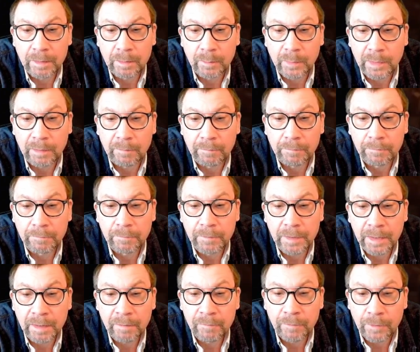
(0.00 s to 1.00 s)
When it
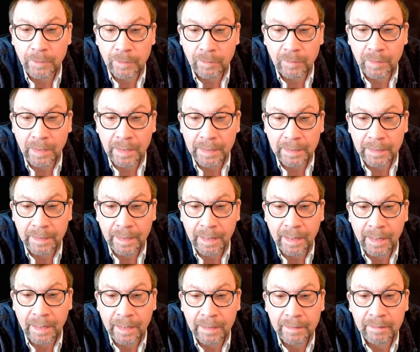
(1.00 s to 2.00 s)
inverts like
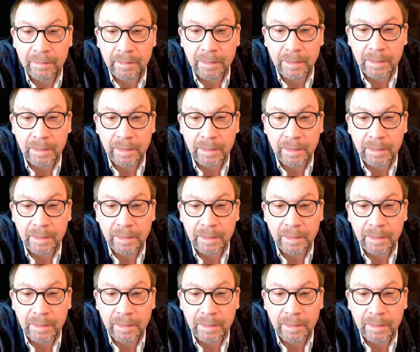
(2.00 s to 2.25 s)
that,